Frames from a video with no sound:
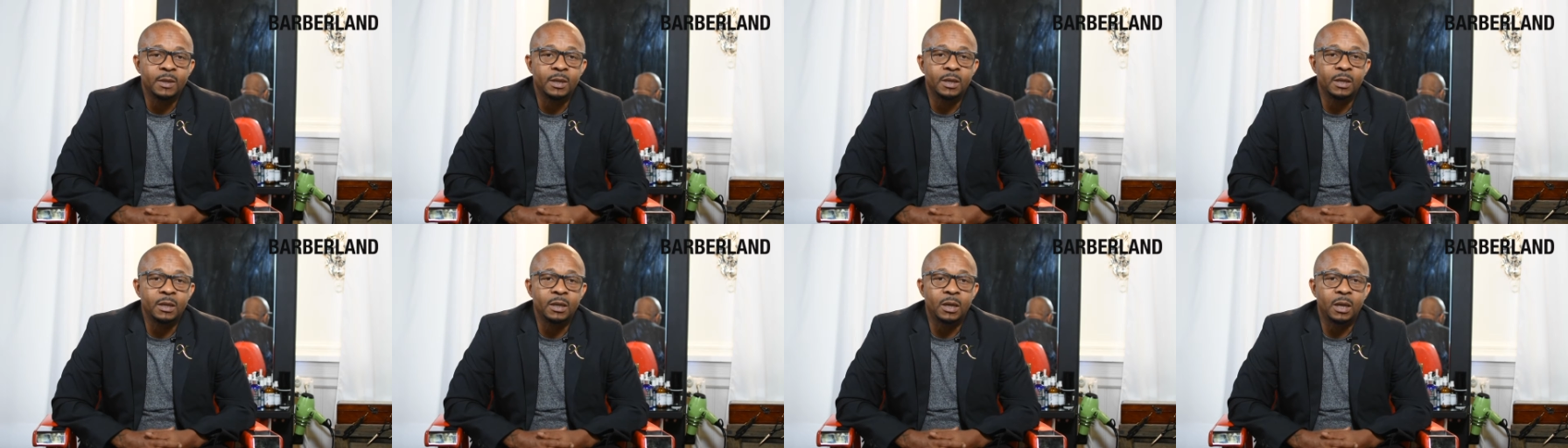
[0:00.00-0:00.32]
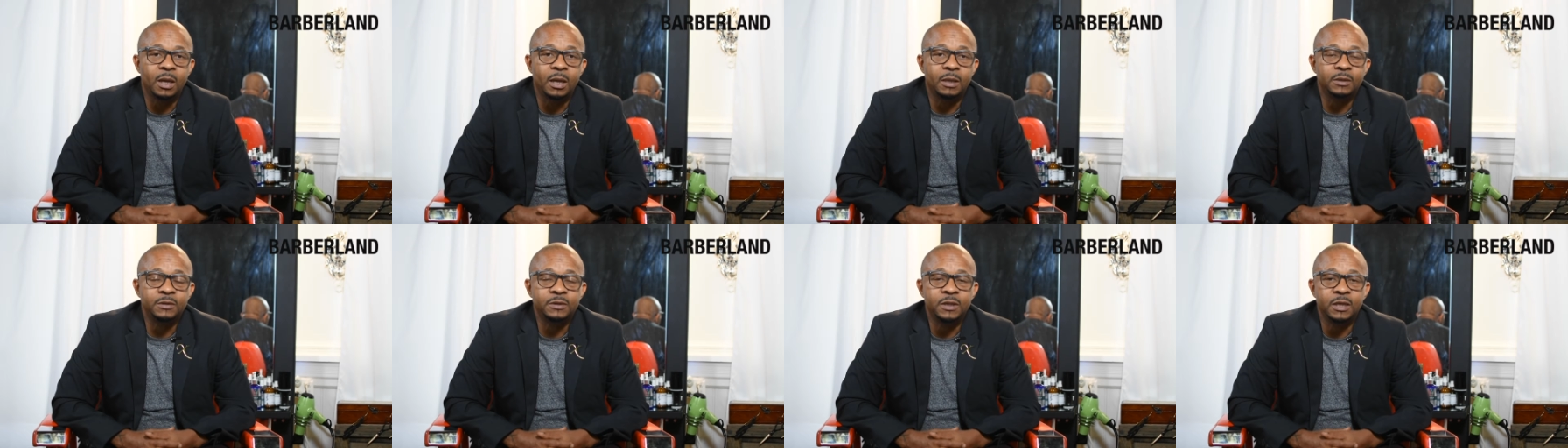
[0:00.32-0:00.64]

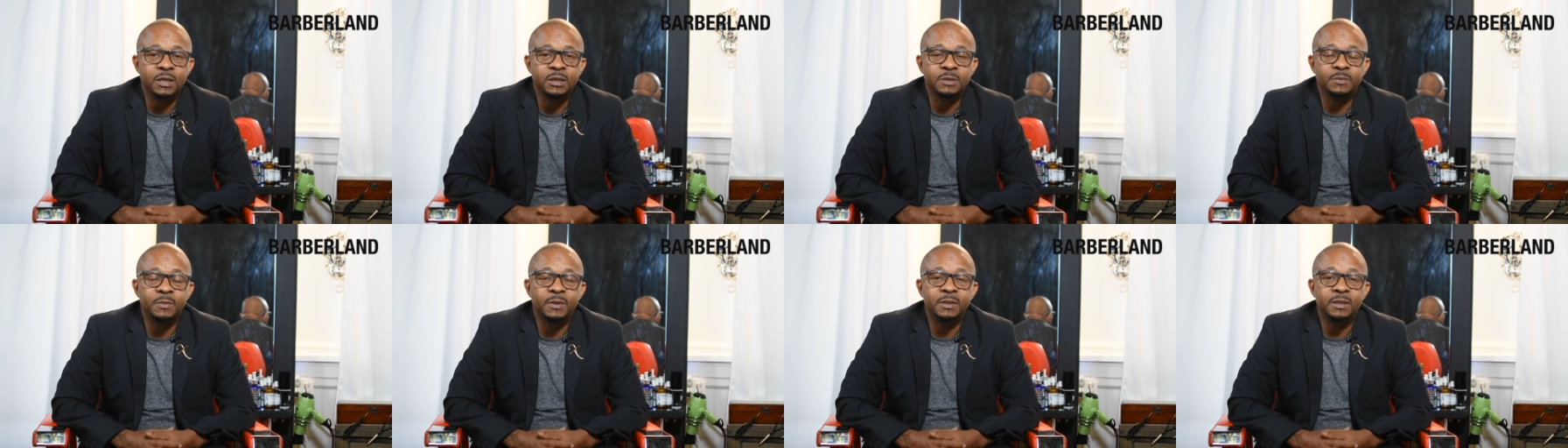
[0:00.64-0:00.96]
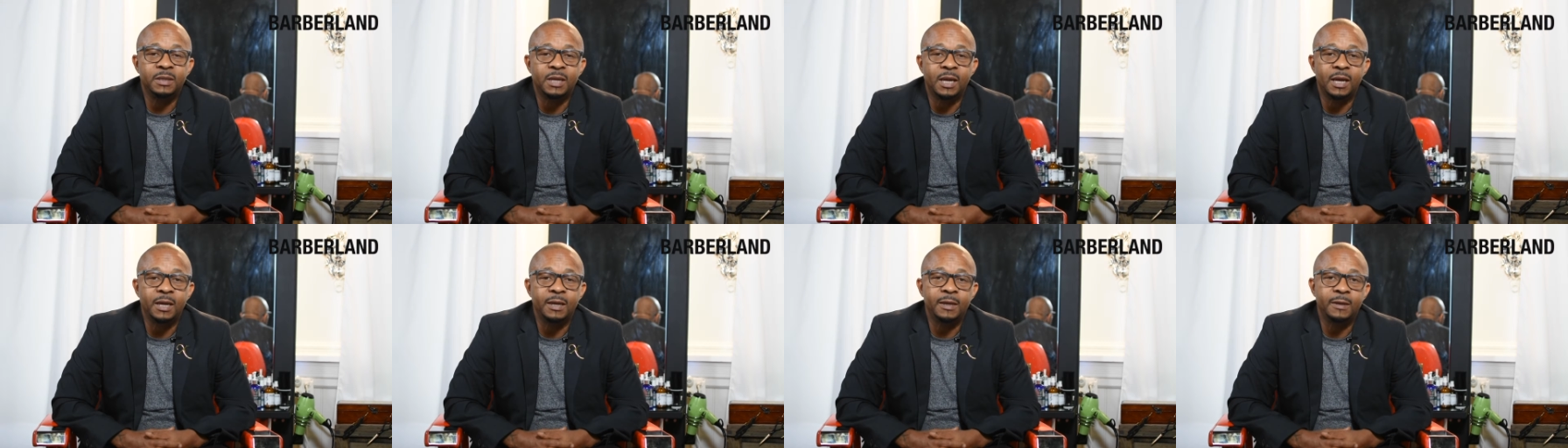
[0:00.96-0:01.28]
Uh, I changed my
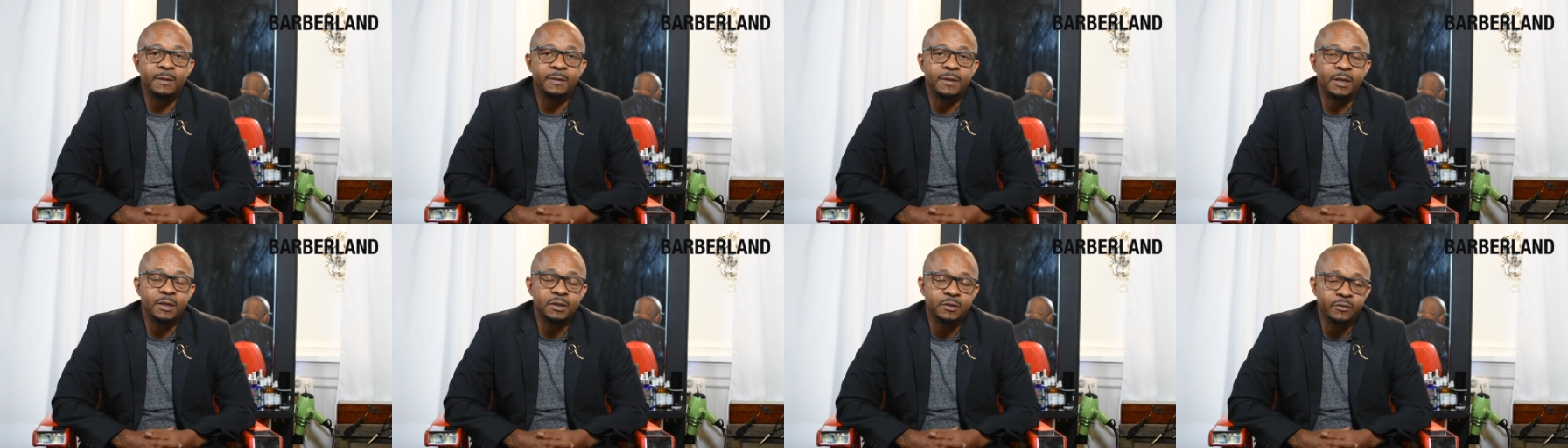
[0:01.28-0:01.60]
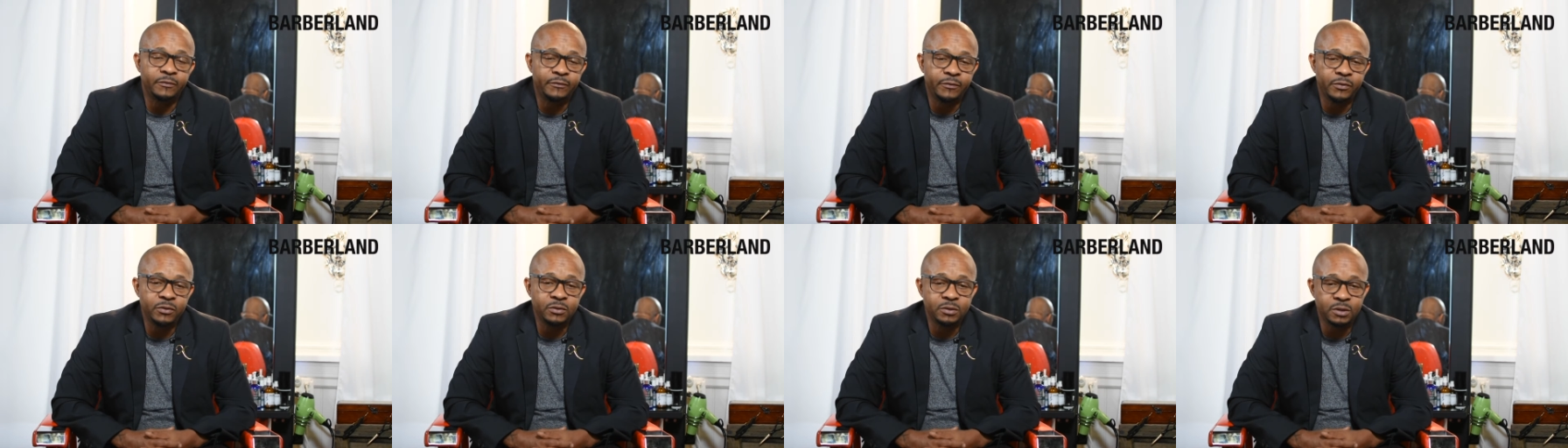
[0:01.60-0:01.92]
diet. That's
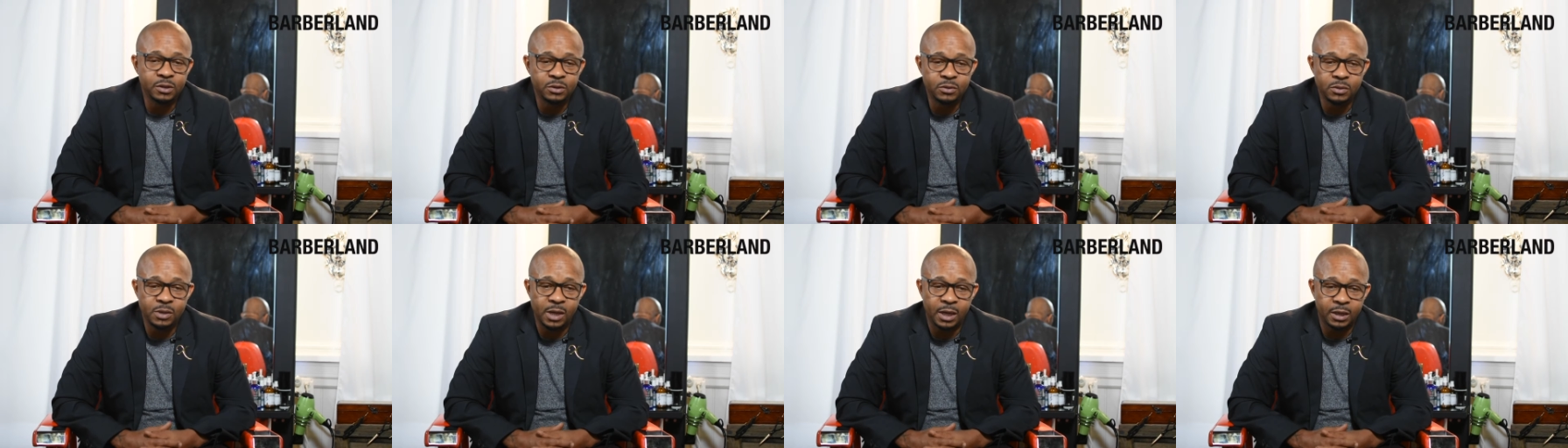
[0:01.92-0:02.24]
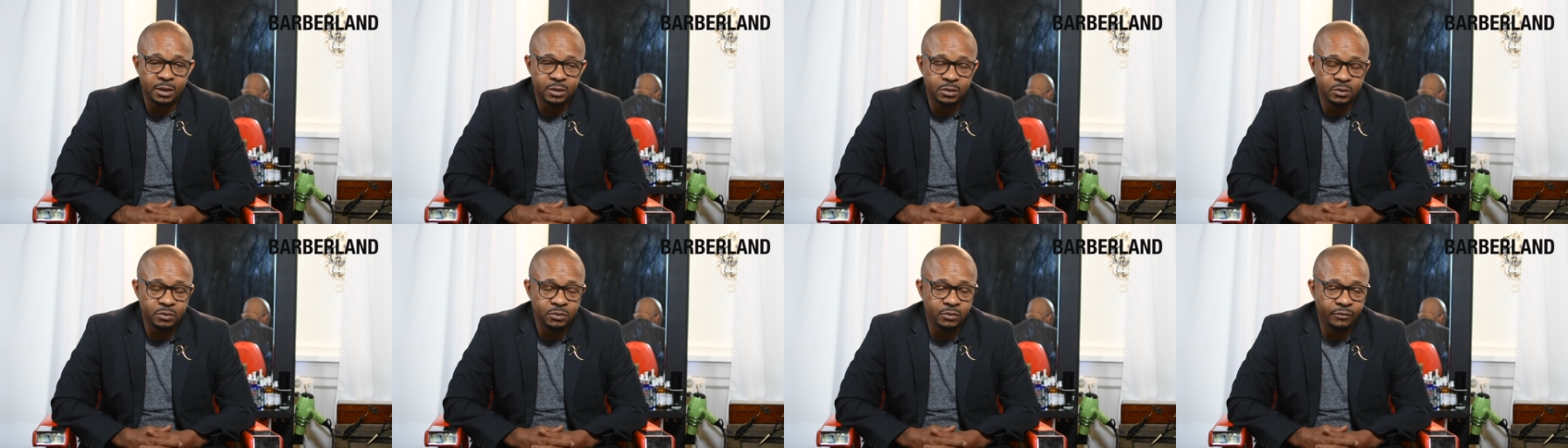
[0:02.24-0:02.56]
the first thing you
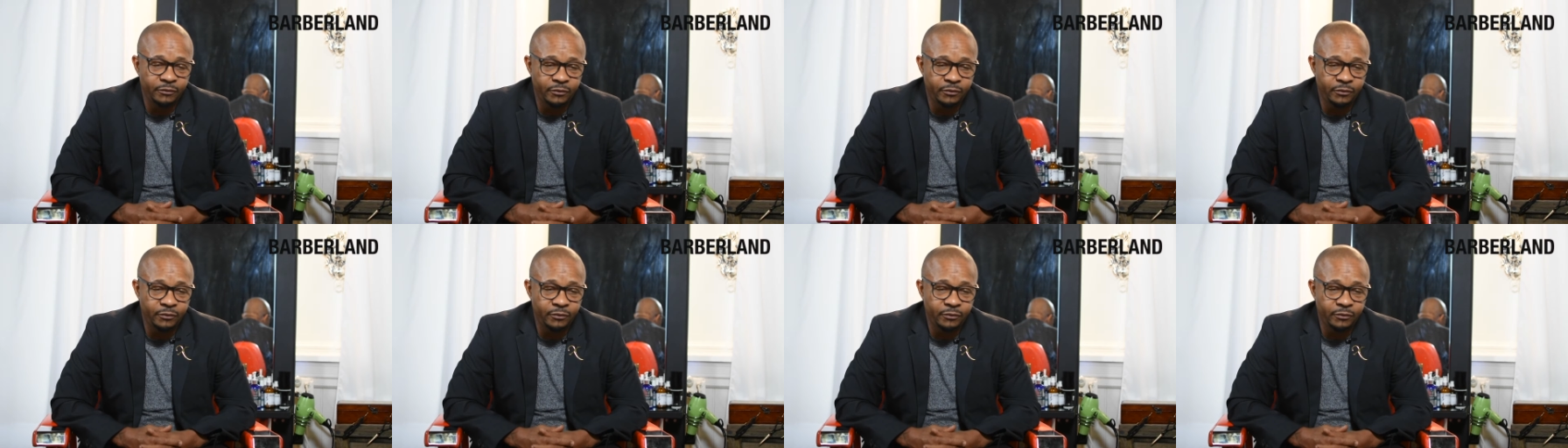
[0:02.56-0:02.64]
gotta do.